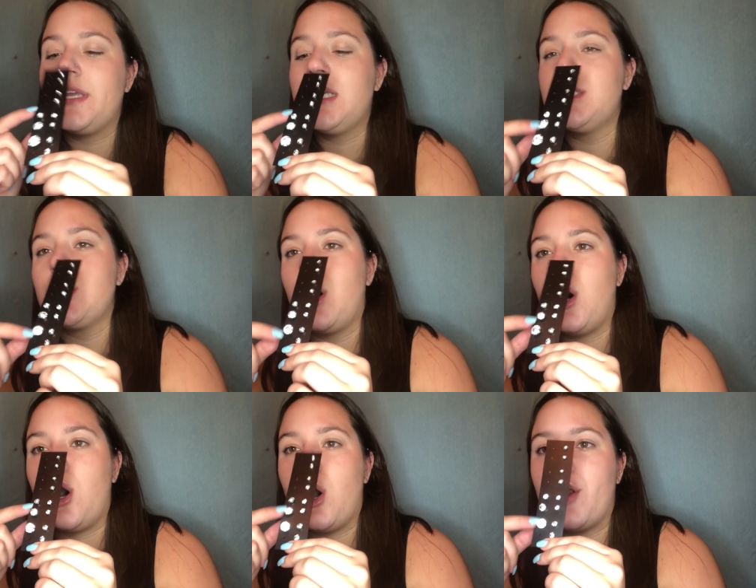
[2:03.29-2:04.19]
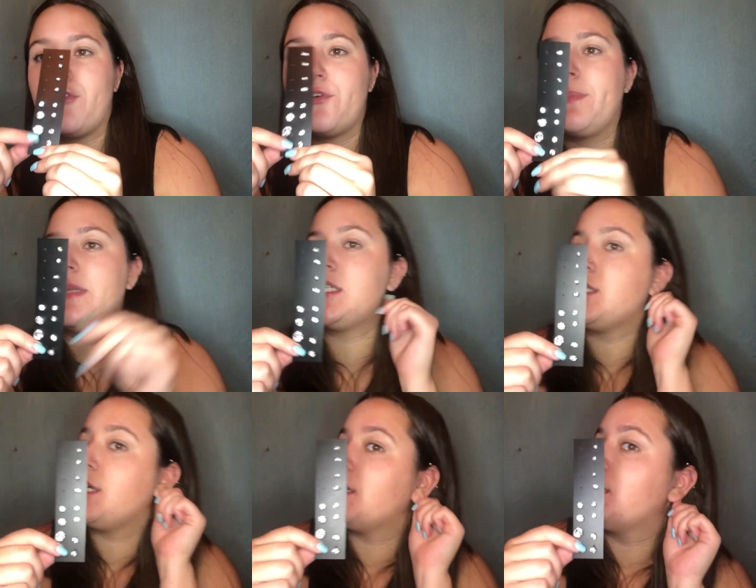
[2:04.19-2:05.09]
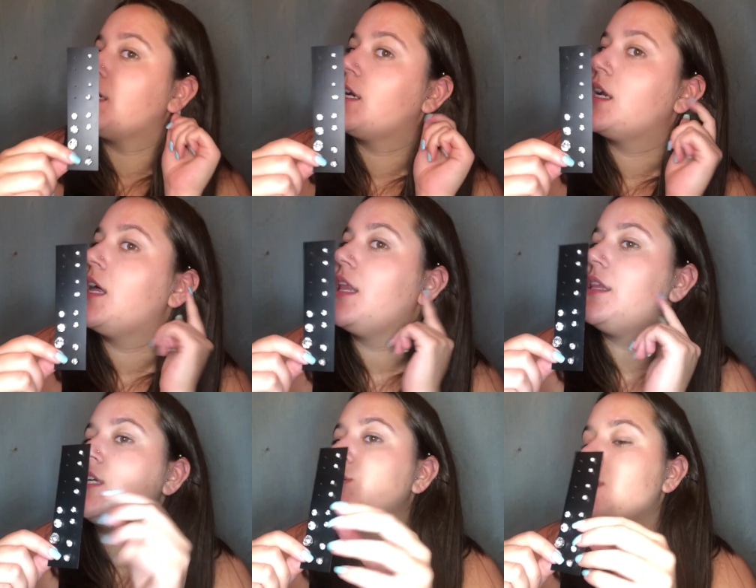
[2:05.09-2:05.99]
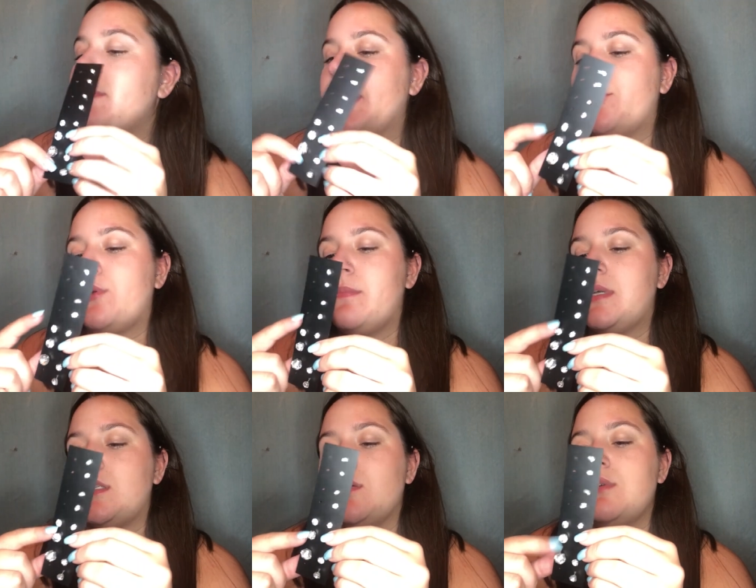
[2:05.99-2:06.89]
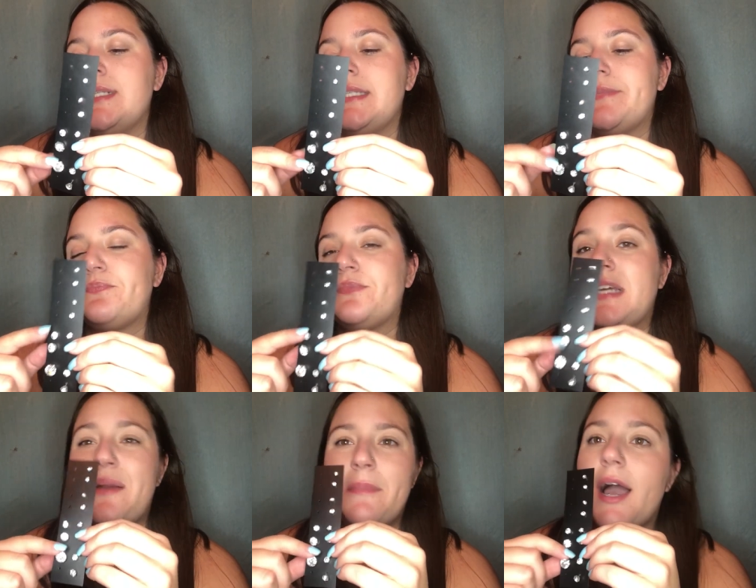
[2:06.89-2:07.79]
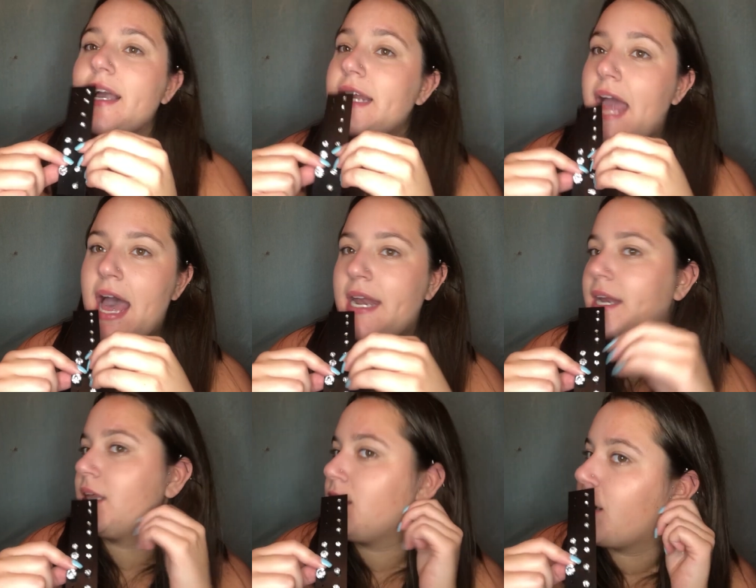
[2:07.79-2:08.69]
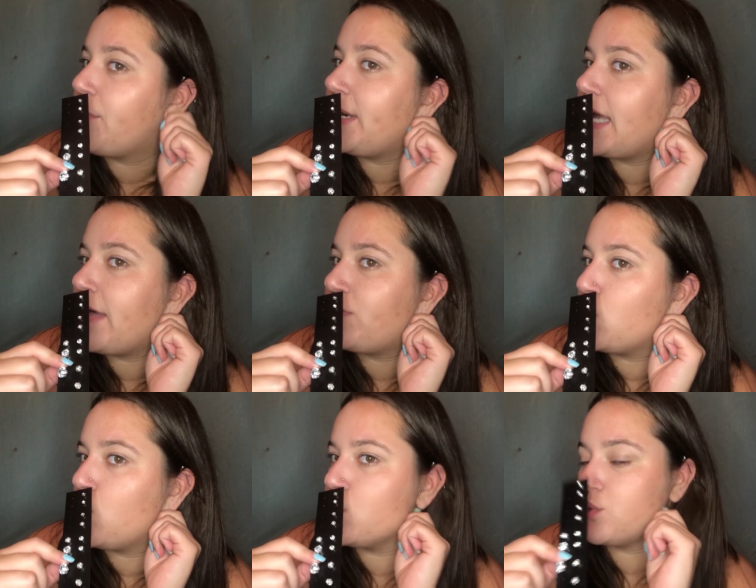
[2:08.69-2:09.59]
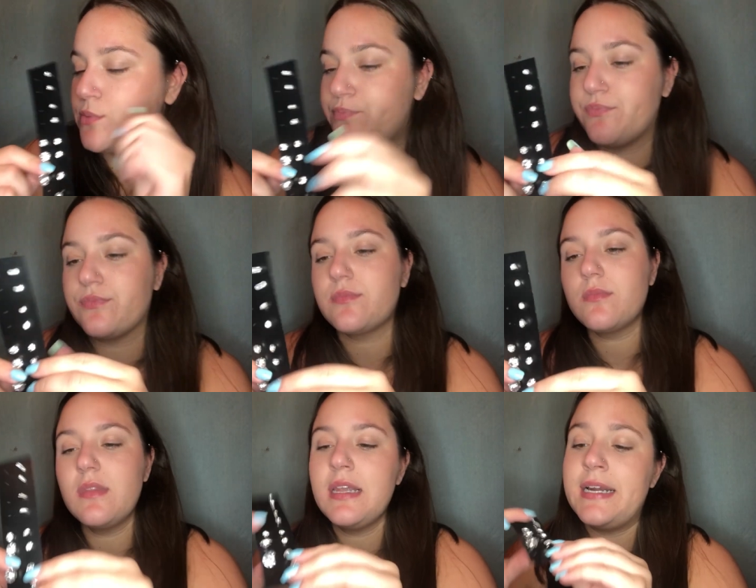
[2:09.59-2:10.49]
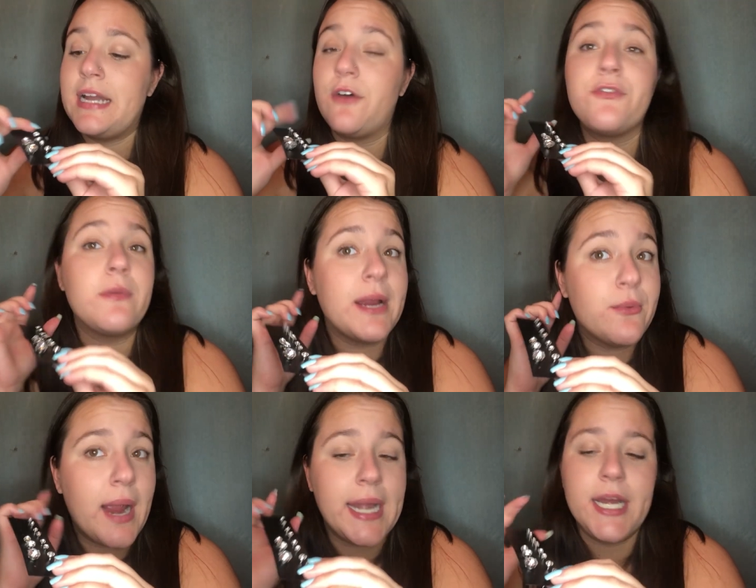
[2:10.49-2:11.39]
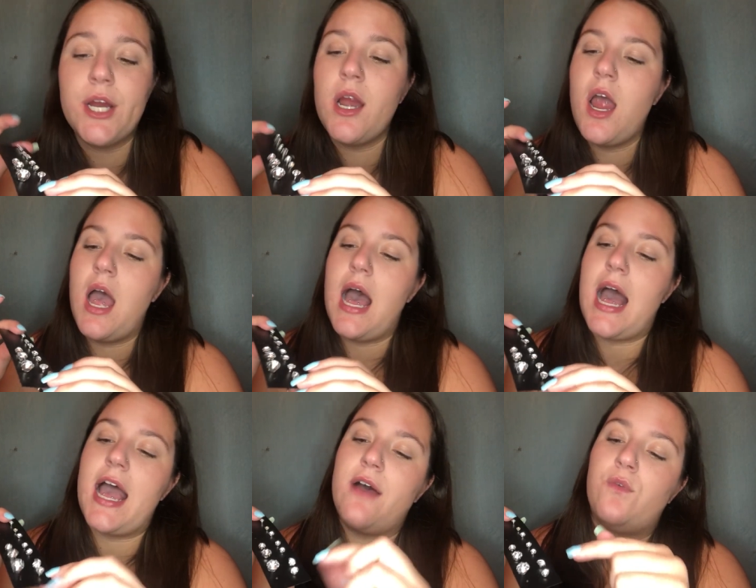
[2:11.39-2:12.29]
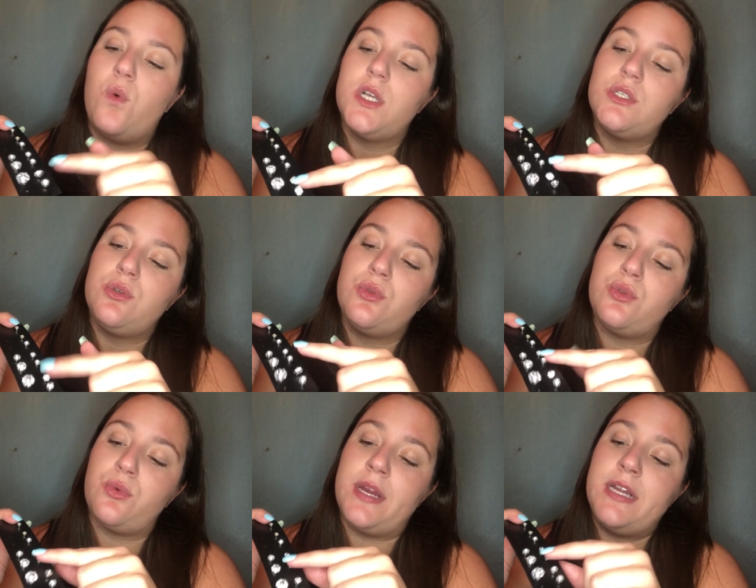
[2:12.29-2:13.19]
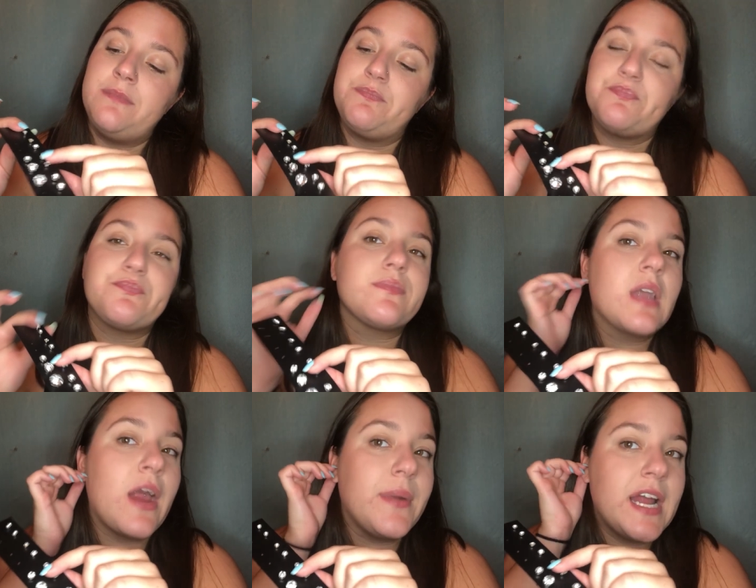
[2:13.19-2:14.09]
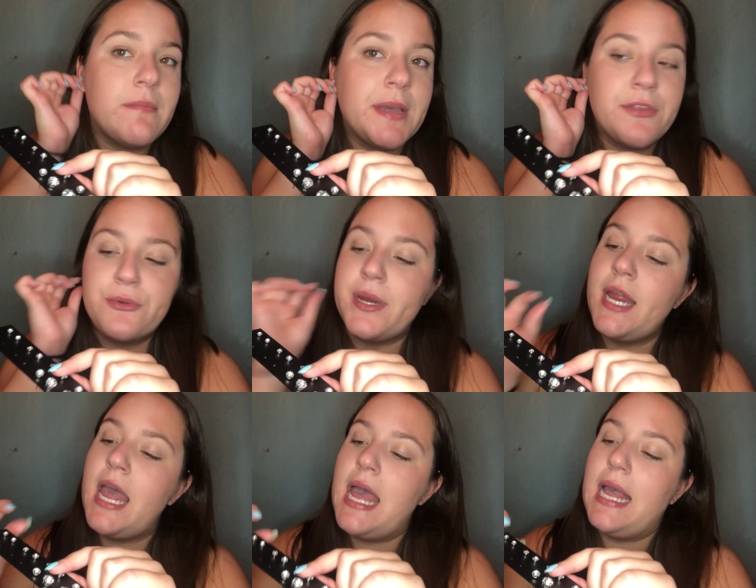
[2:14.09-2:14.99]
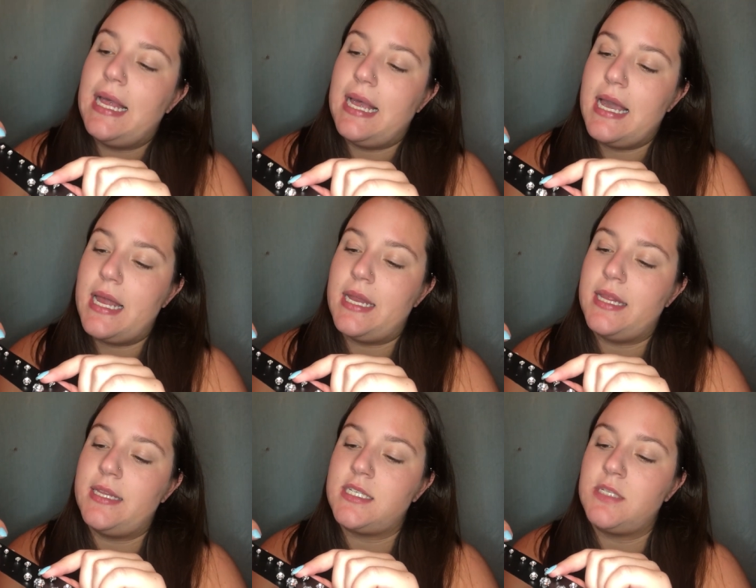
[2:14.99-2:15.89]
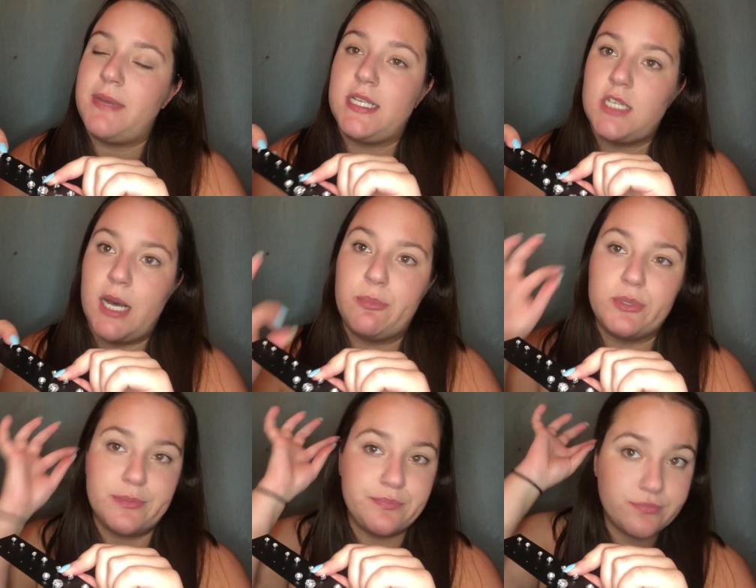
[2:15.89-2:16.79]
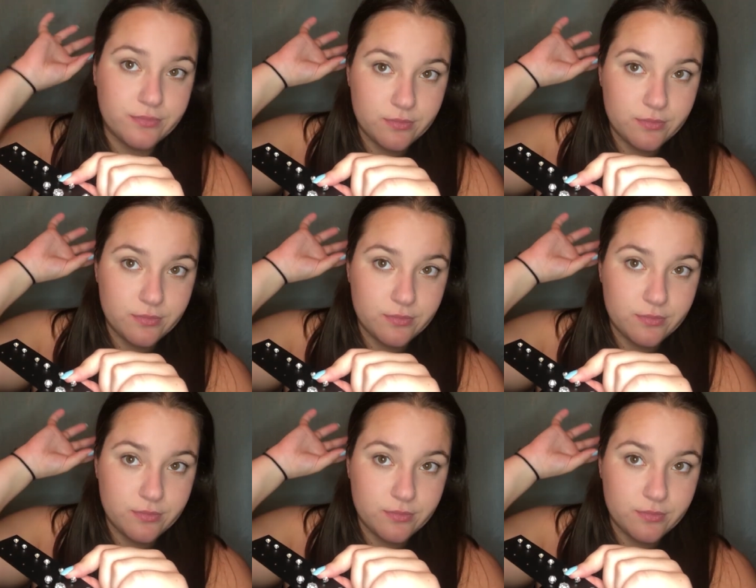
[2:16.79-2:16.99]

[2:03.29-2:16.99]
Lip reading: these are from this year. This year, my three missing ones that I'm not gonna add anything, I already have the holes. Now for my right ear, I have one, two, three. I already have my three, and this is my top one,